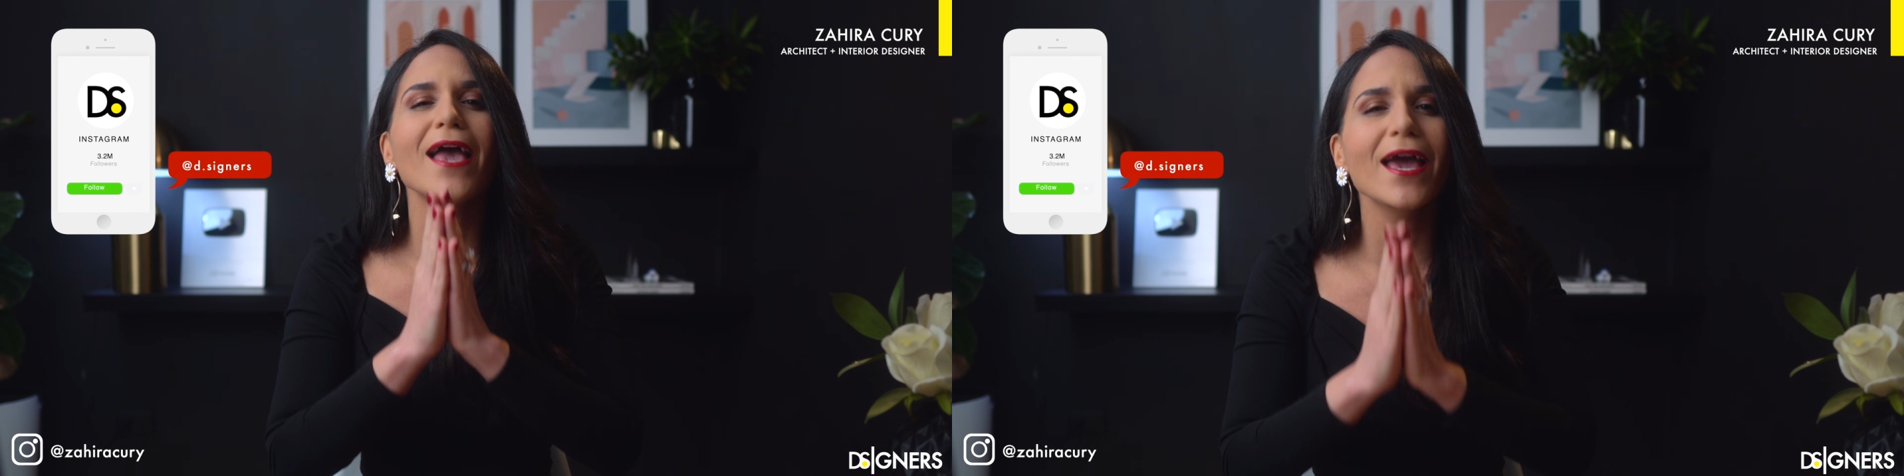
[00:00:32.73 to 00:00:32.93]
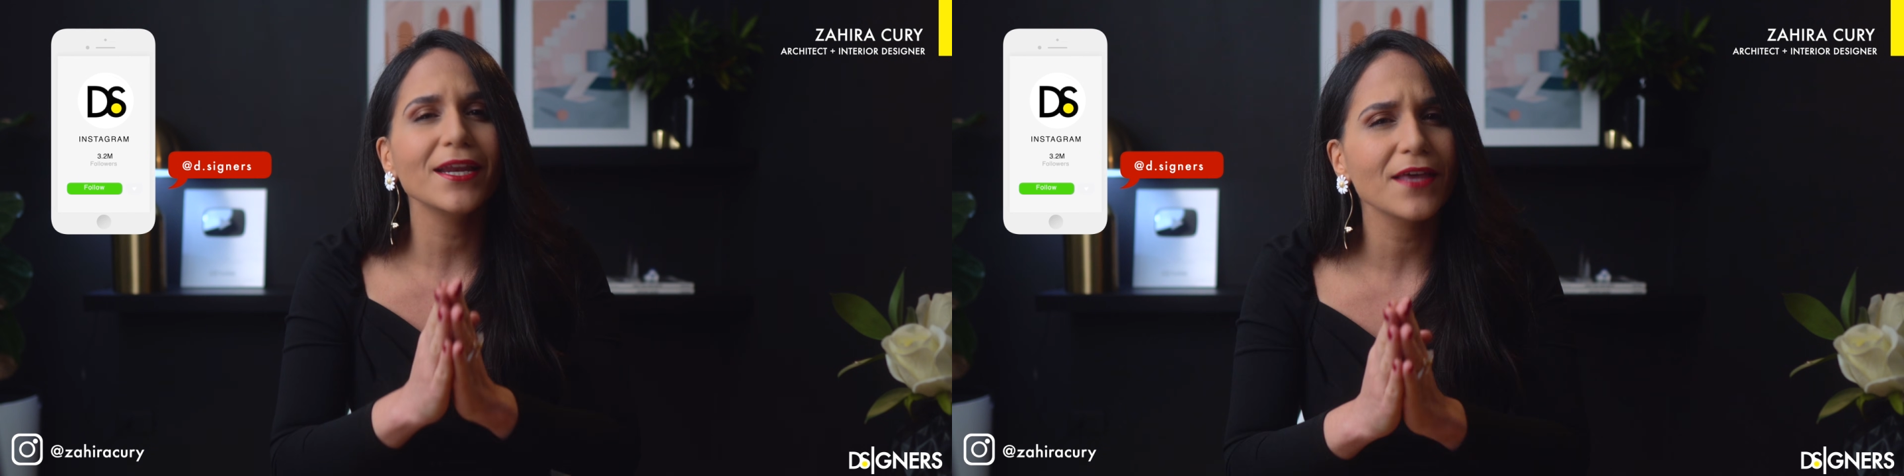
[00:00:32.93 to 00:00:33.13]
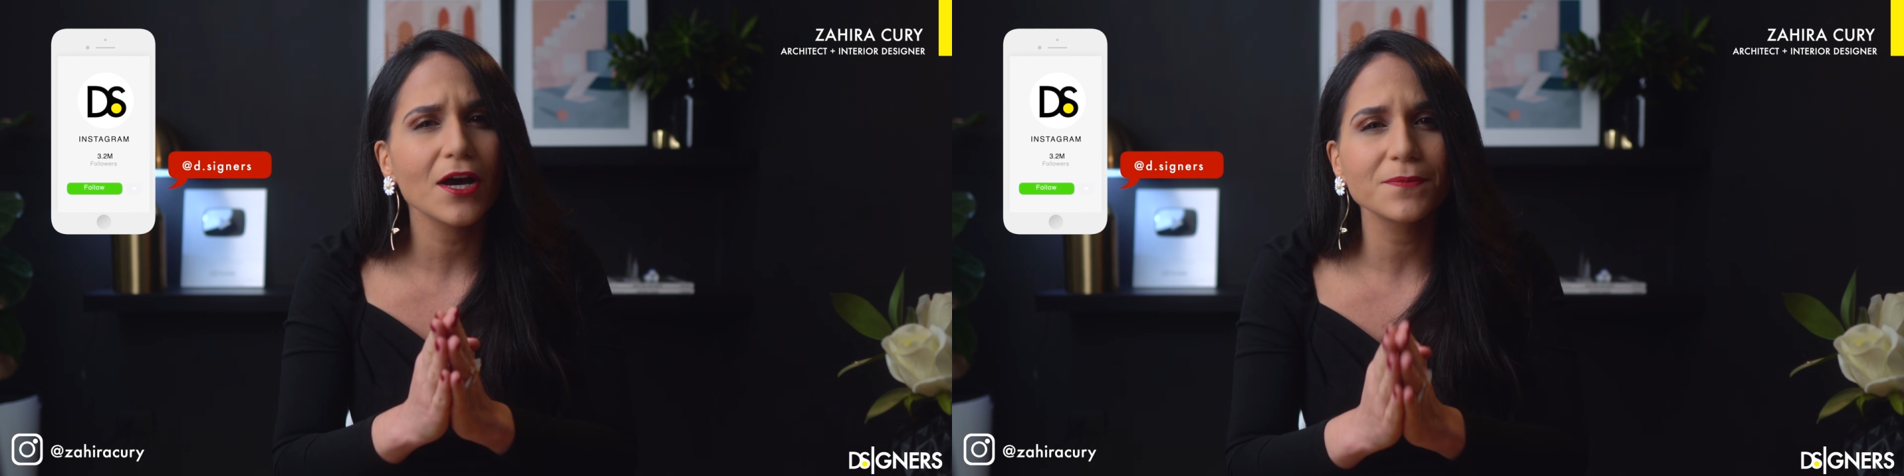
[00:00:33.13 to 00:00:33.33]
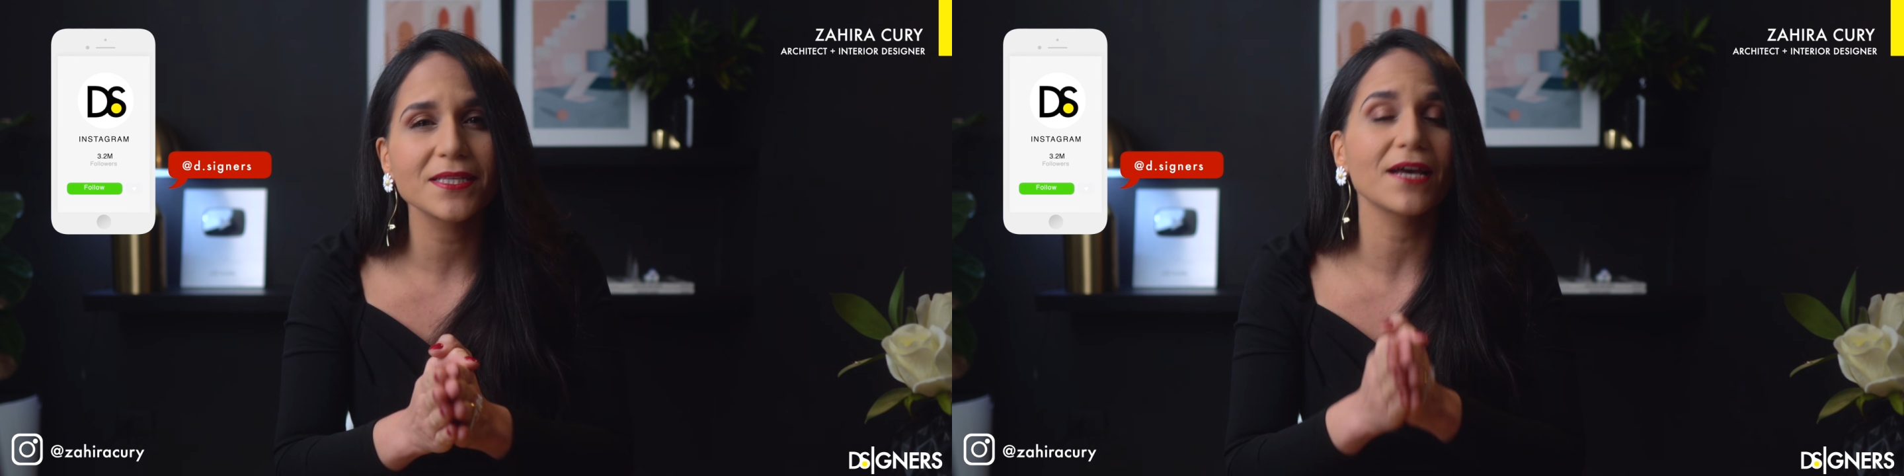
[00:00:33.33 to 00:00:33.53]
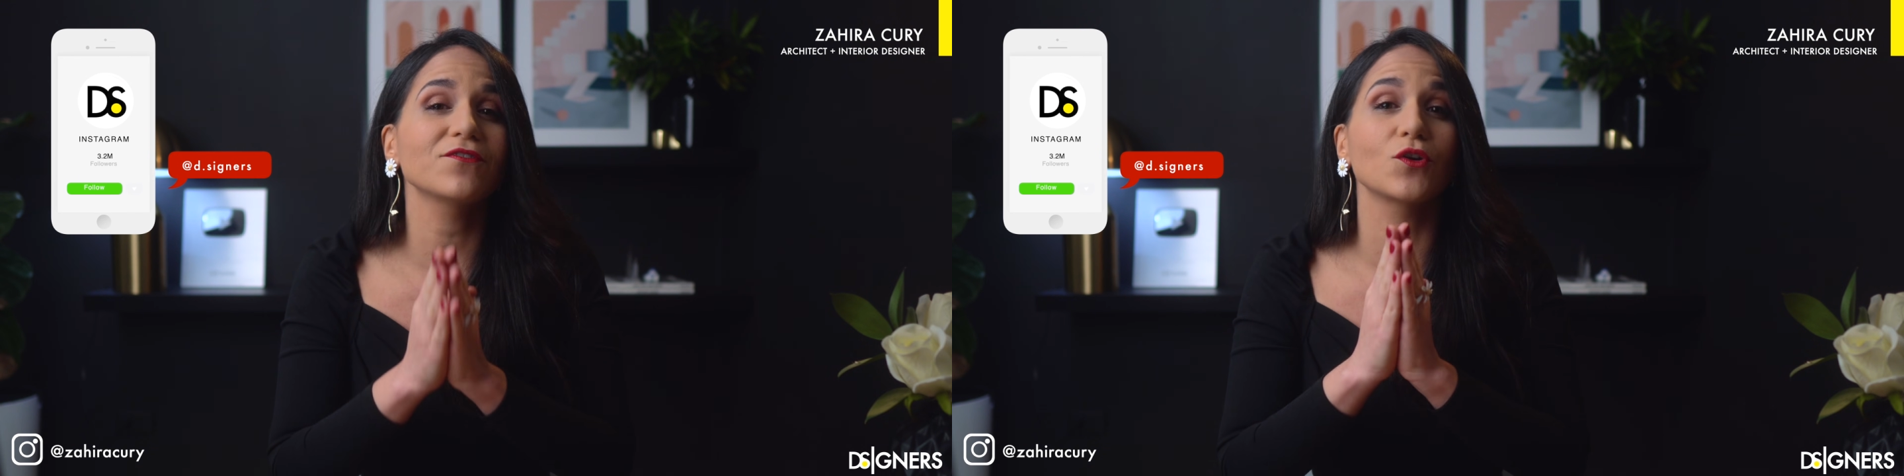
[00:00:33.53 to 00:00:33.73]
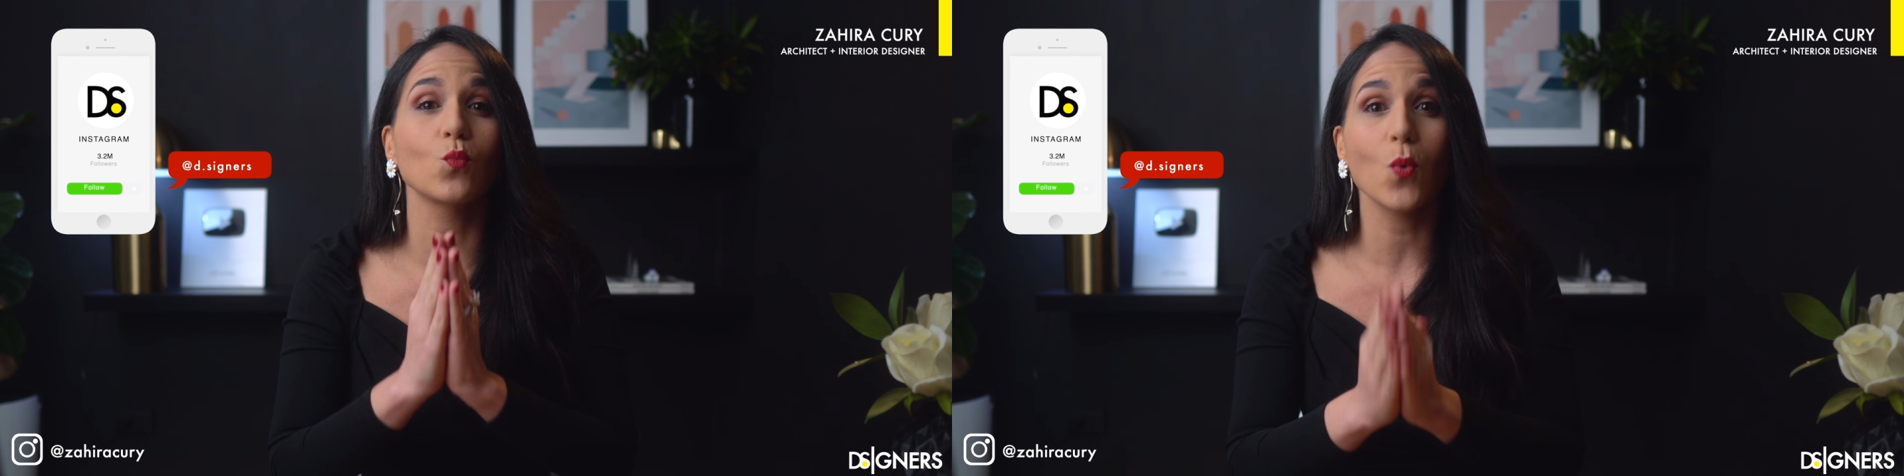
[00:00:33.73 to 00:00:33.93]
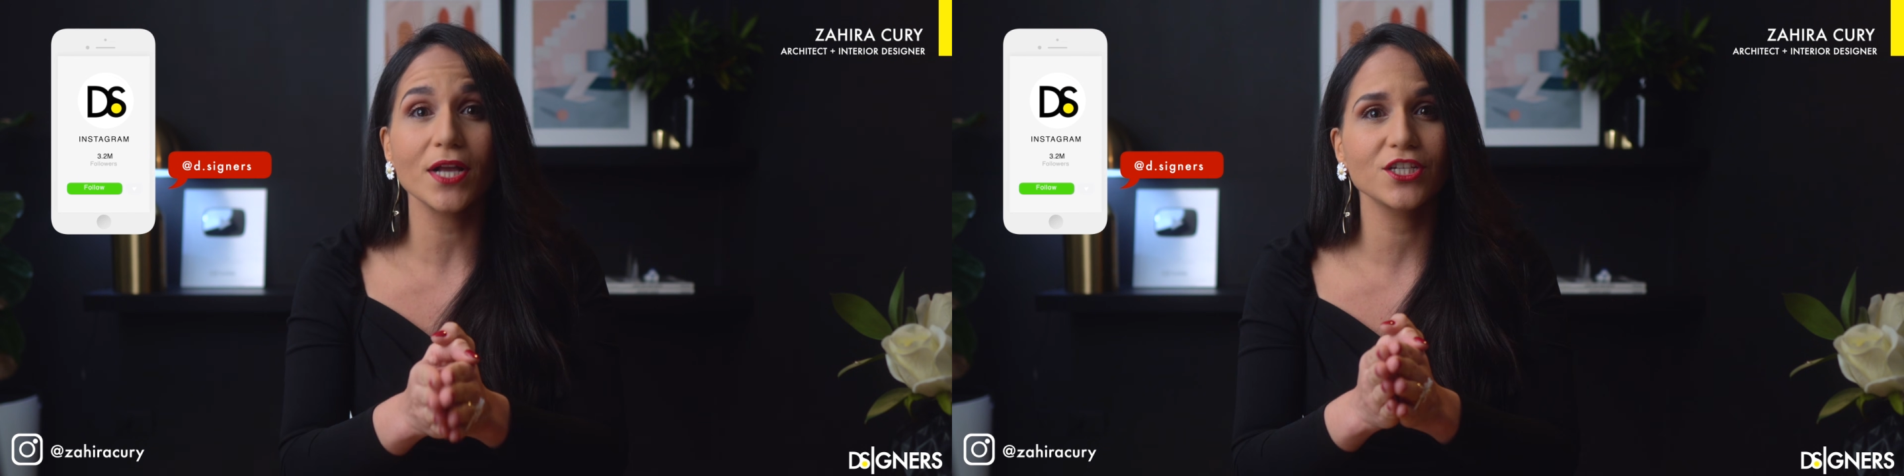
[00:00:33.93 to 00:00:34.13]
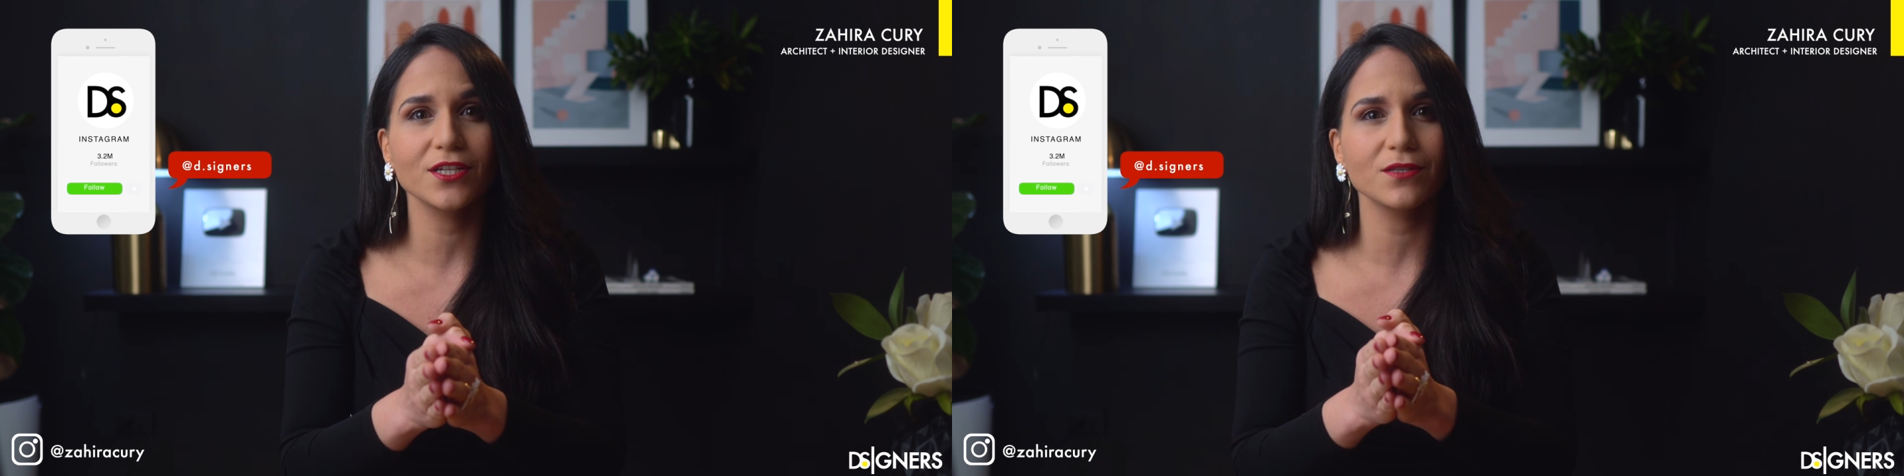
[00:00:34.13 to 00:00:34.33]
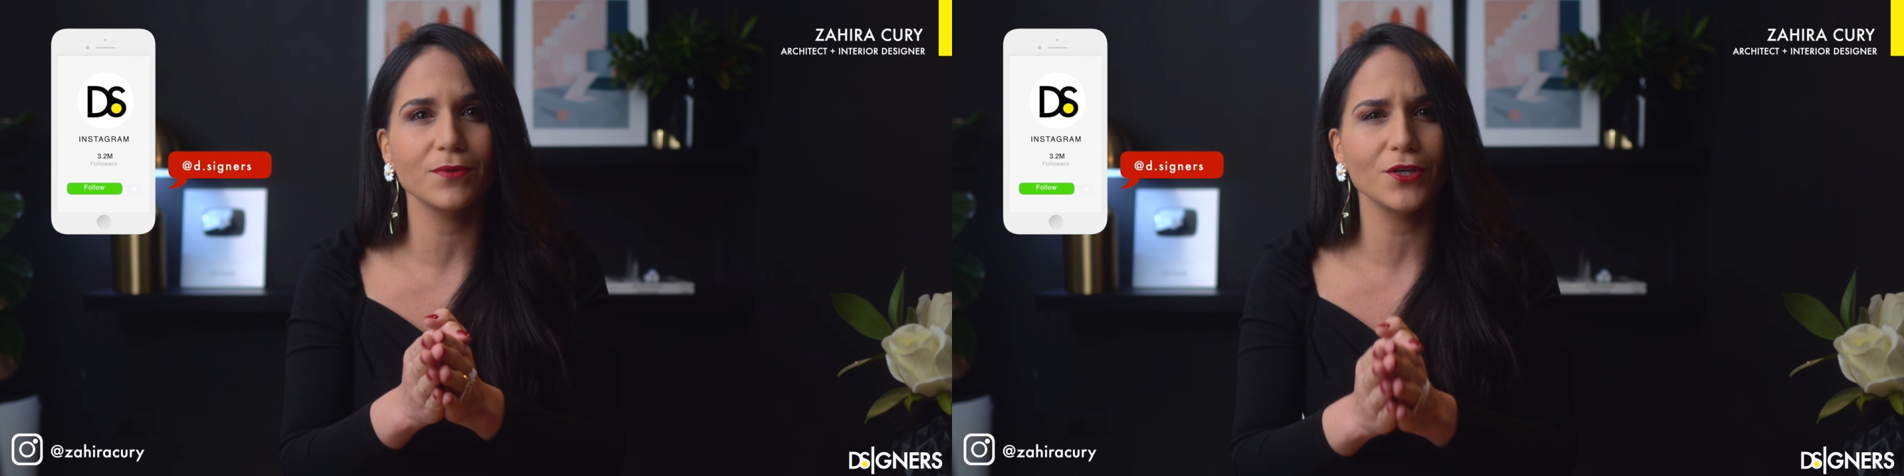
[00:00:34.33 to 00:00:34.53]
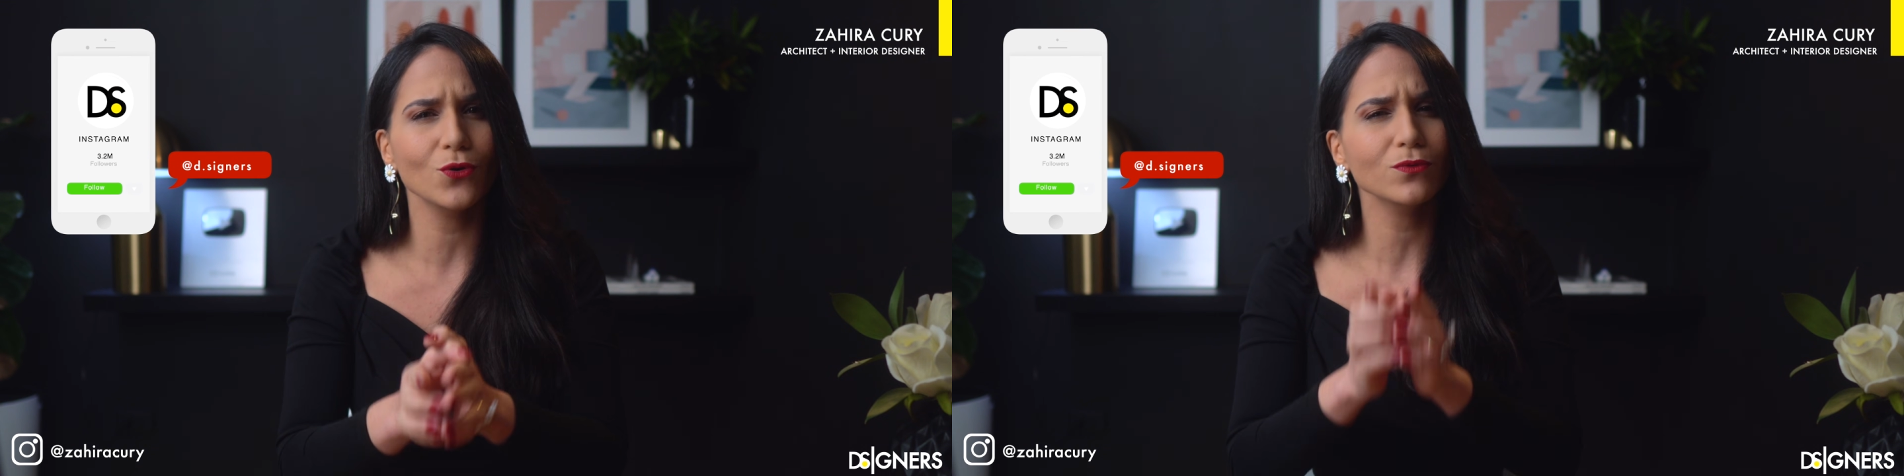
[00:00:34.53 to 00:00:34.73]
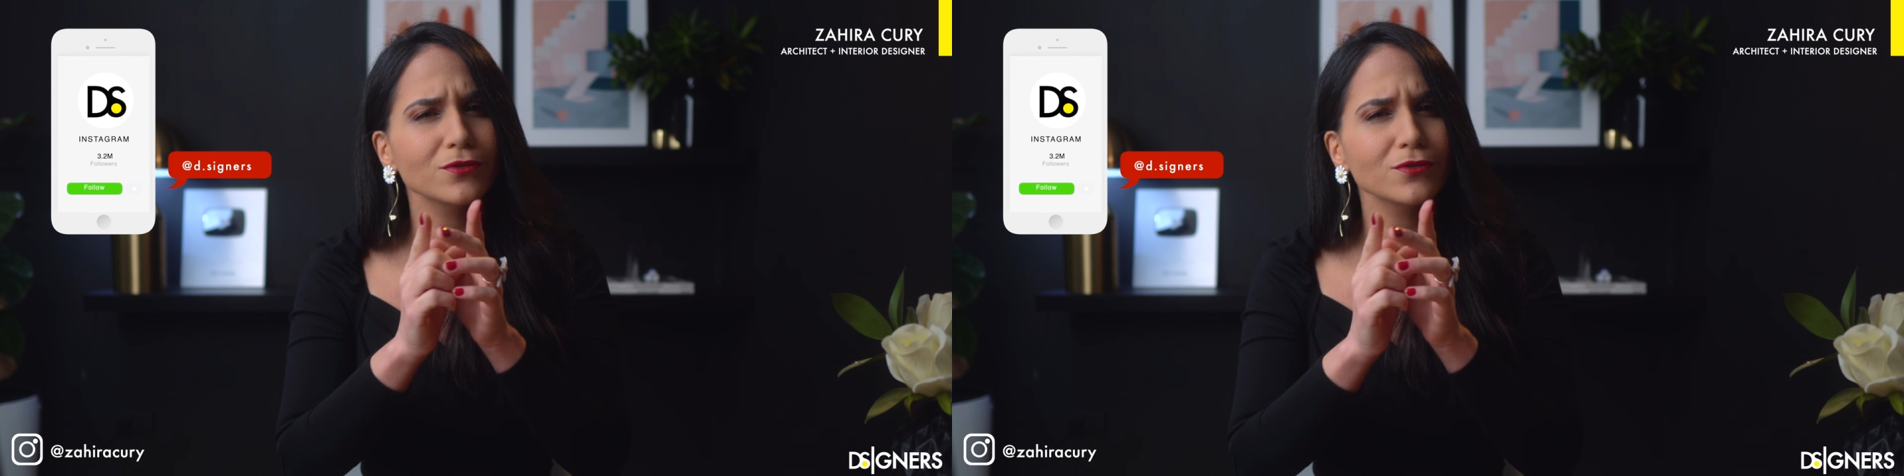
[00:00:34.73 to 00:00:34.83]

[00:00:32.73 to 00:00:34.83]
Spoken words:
any doubts after watching this video,